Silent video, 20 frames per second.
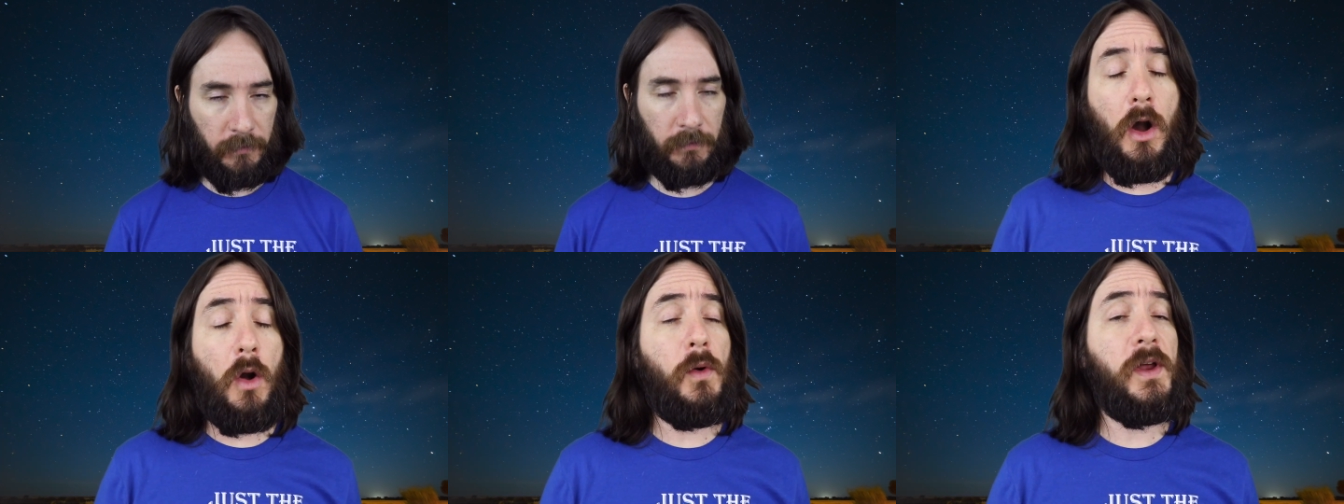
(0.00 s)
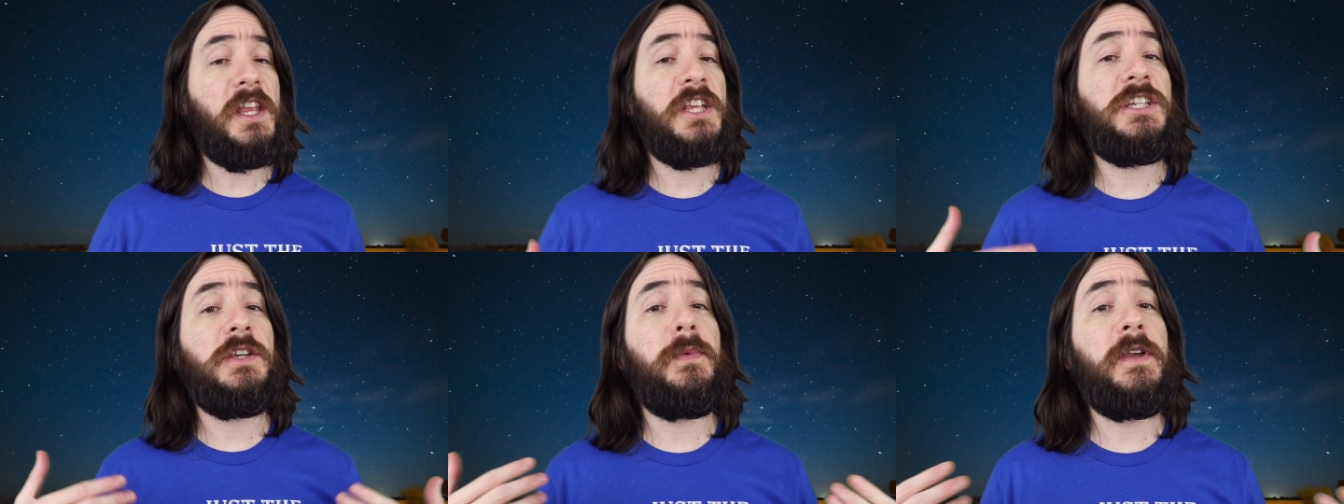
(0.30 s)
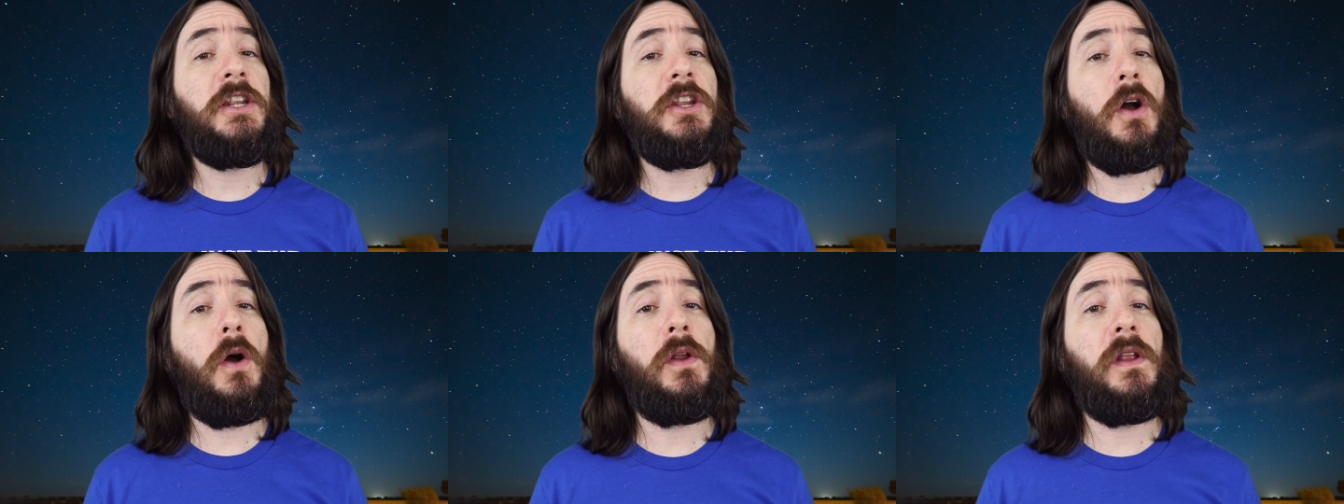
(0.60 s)
Oh, and it should
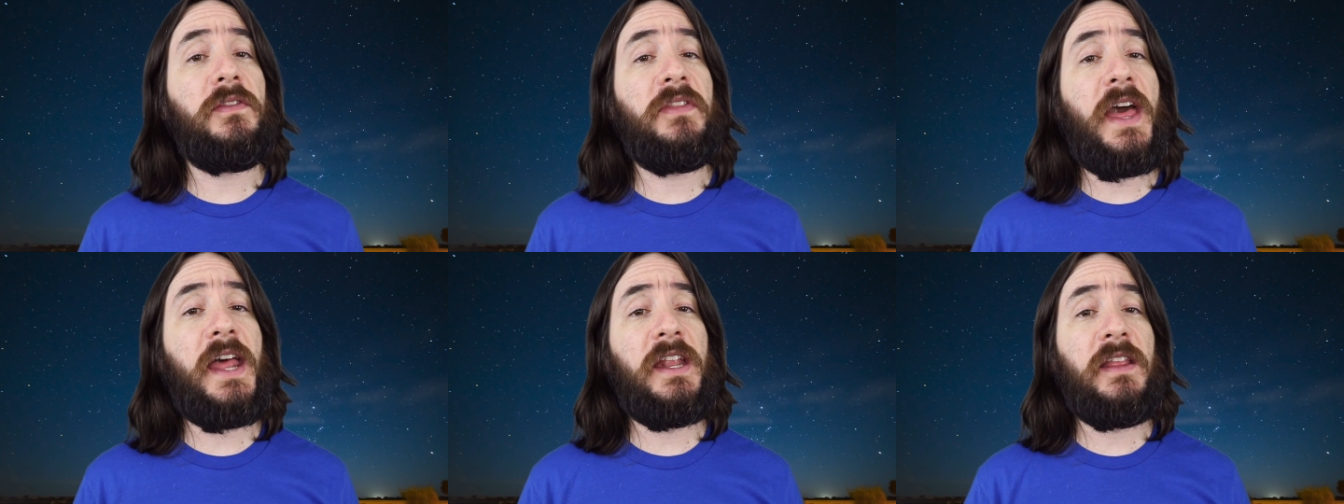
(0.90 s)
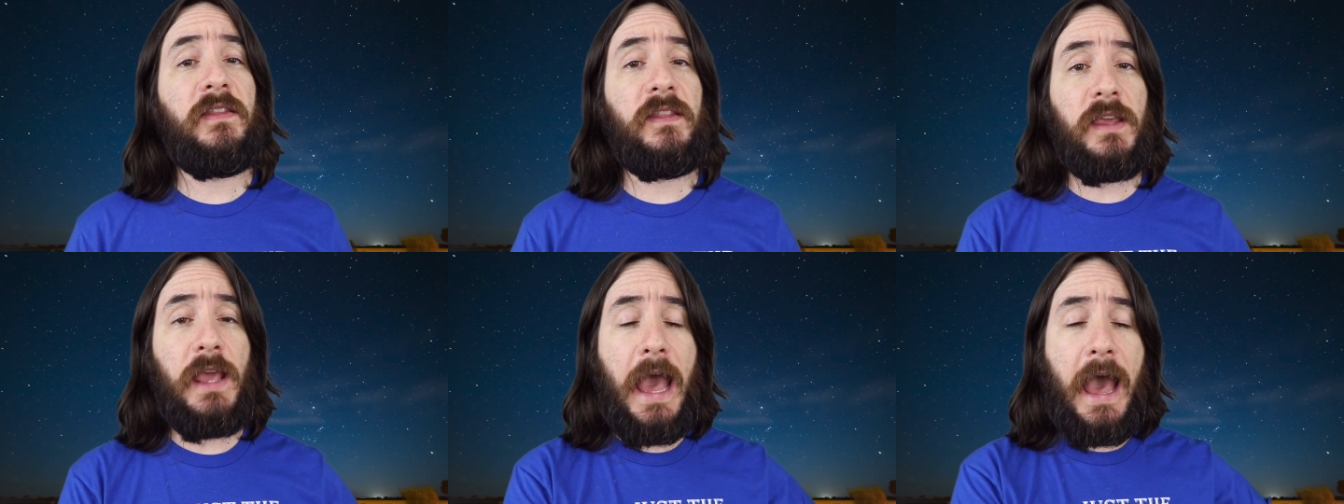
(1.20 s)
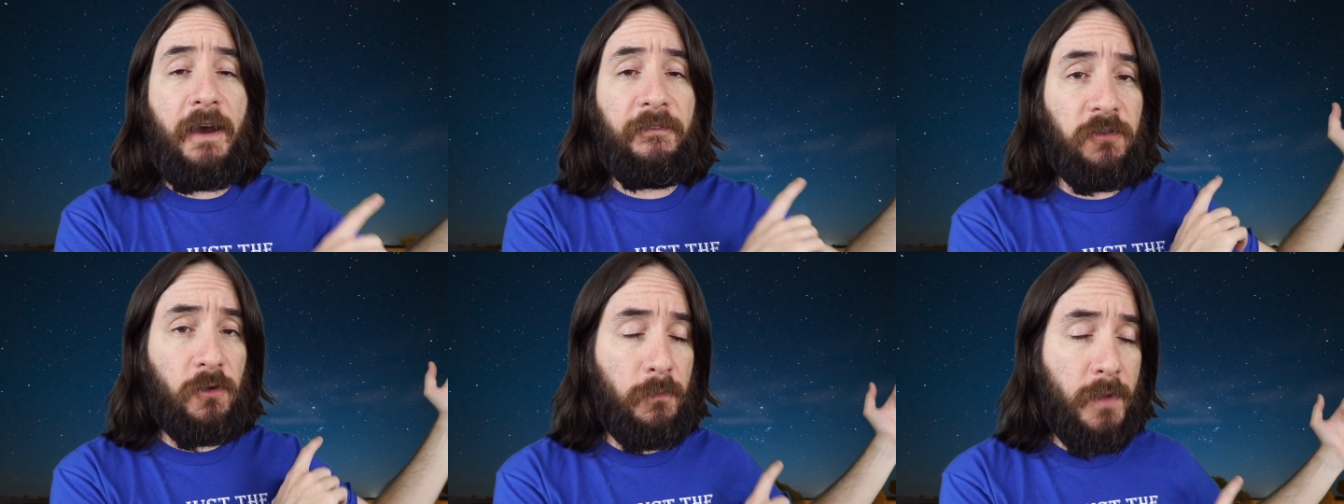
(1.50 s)
be noted that in the
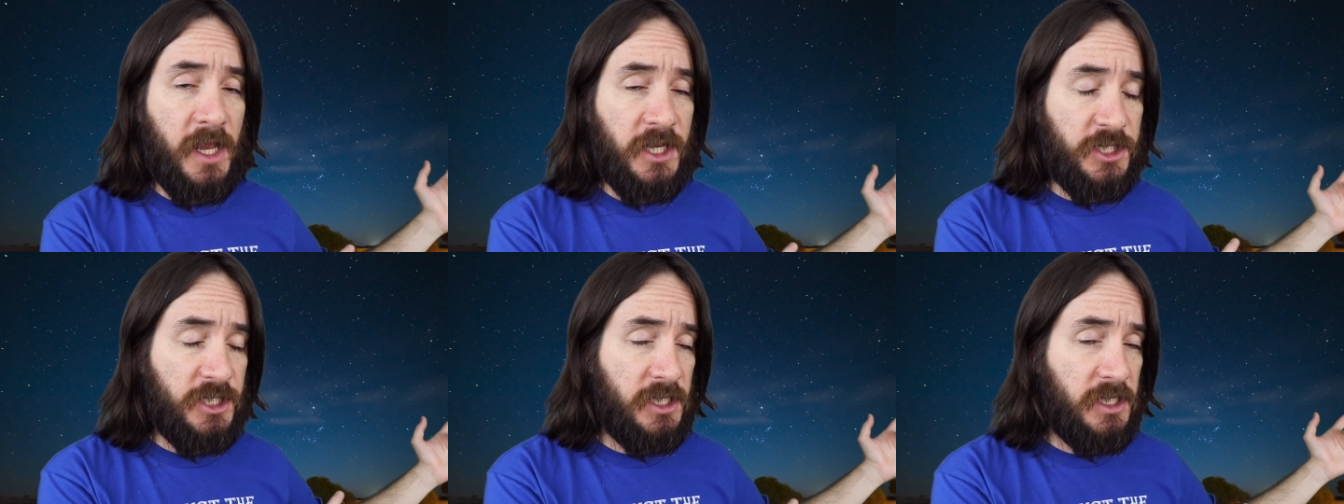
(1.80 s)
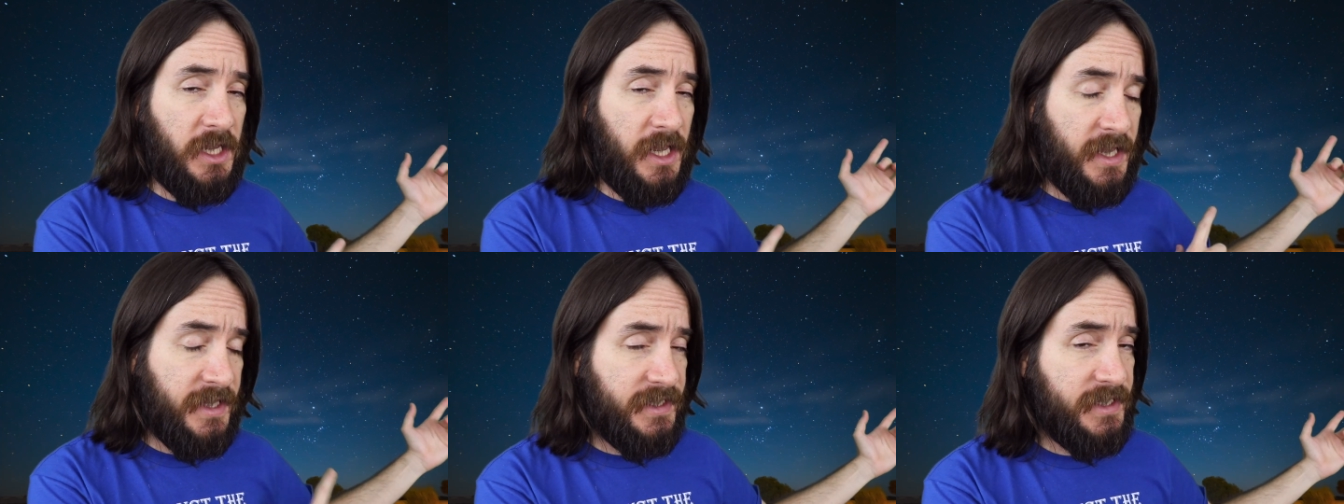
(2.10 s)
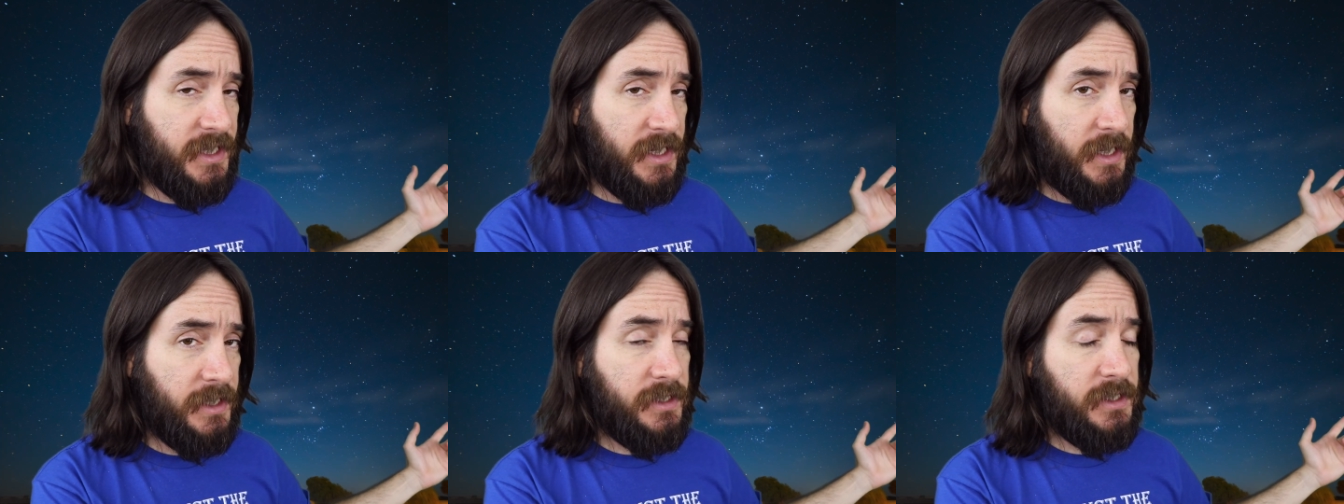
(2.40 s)
aforementioned
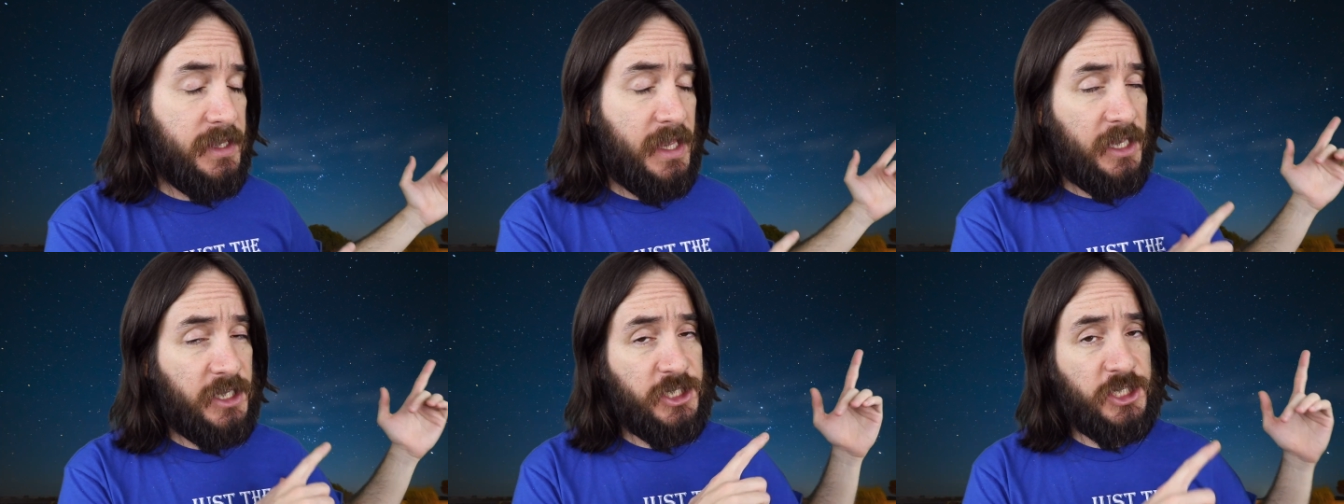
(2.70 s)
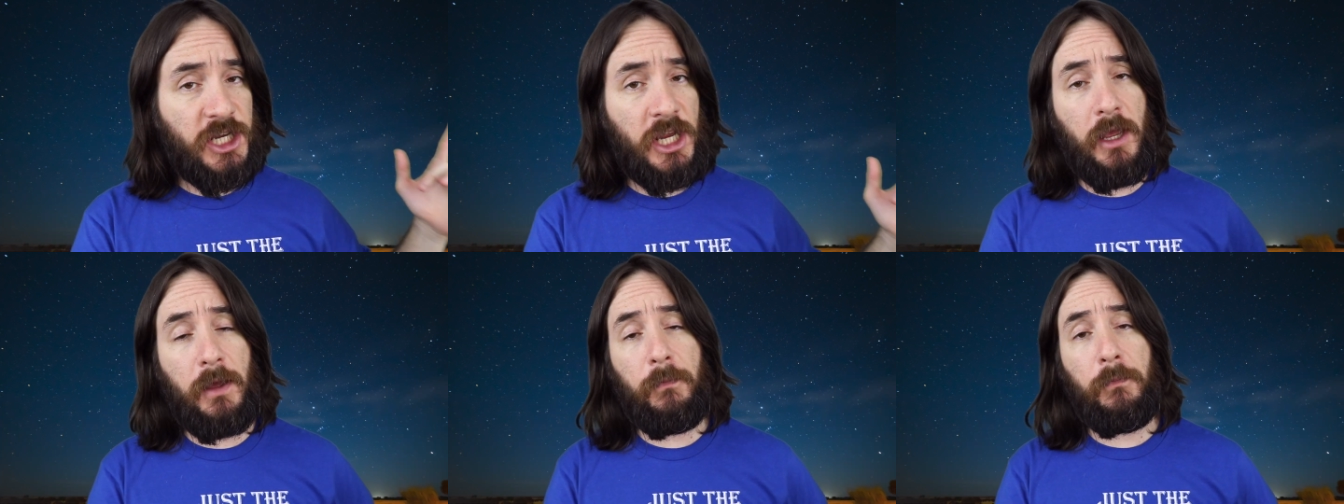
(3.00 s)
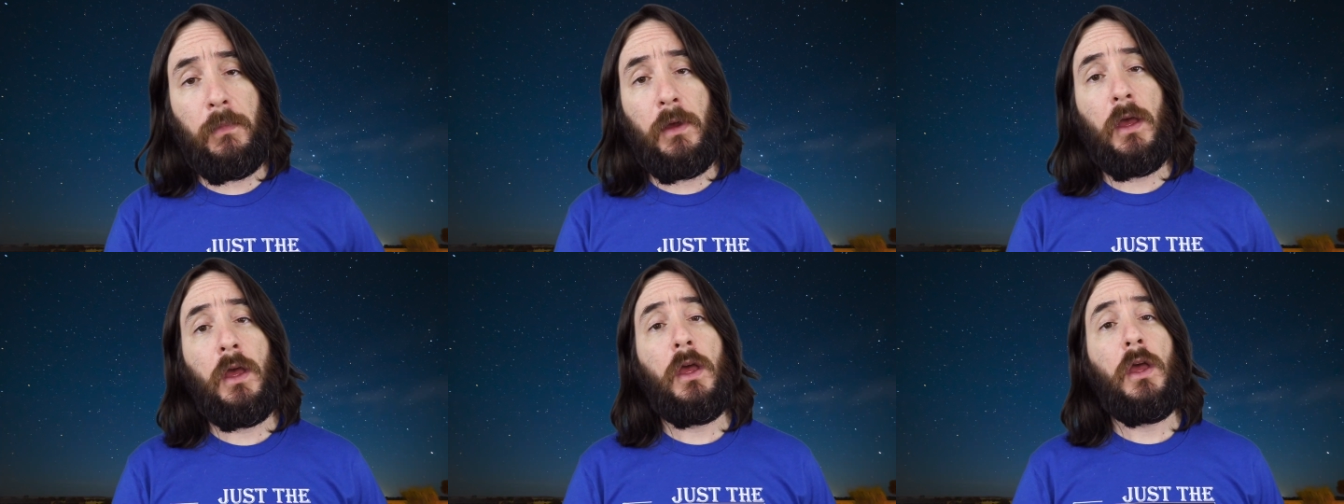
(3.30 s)
incident that
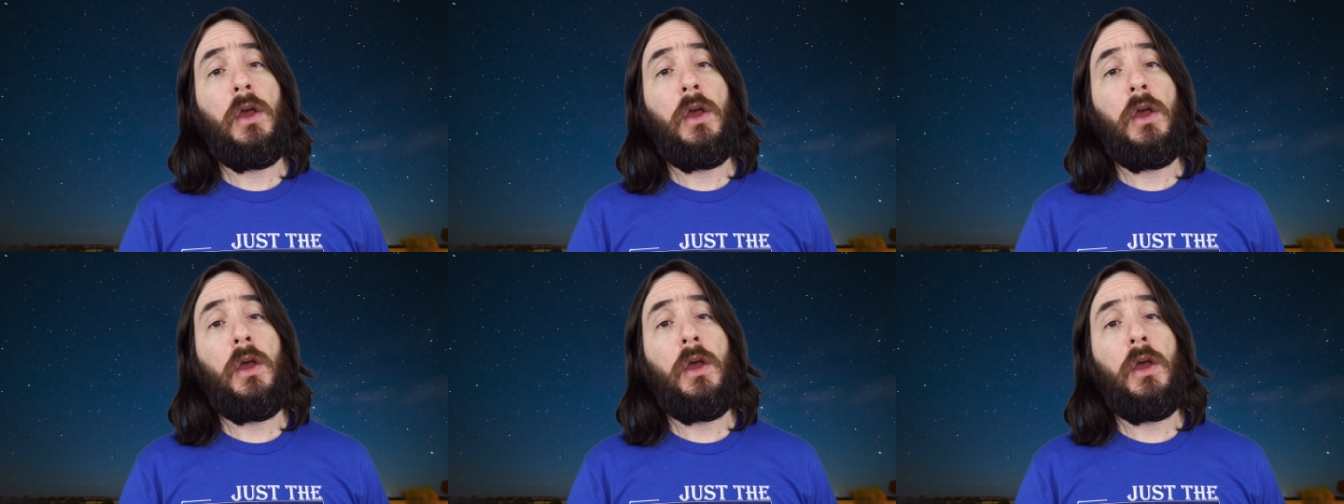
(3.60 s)
Jim